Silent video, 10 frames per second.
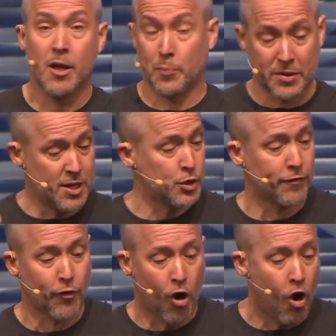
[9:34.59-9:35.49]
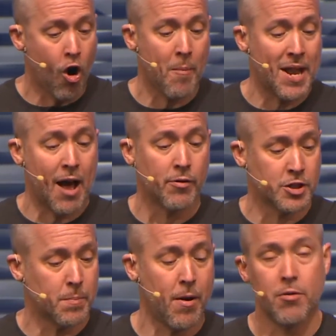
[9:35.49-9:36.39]
its potential for harm, and how
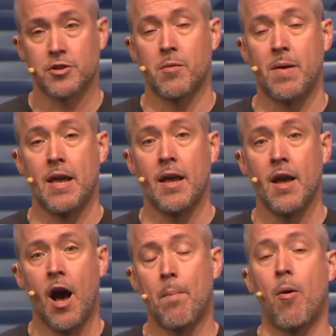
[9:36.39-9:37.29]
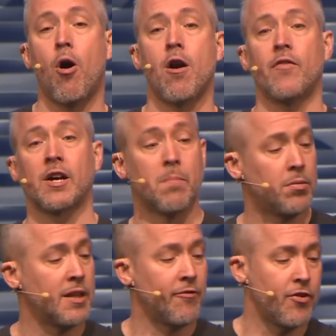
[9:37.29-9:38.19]
it's supposed to be a part of a
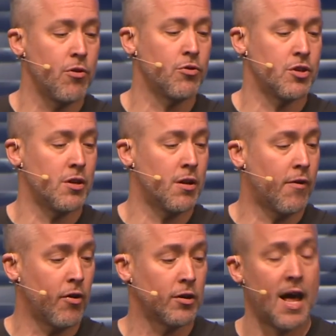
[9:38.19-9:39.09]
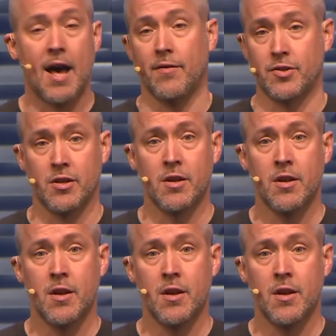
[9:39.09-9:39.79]
complete fusion of our lives.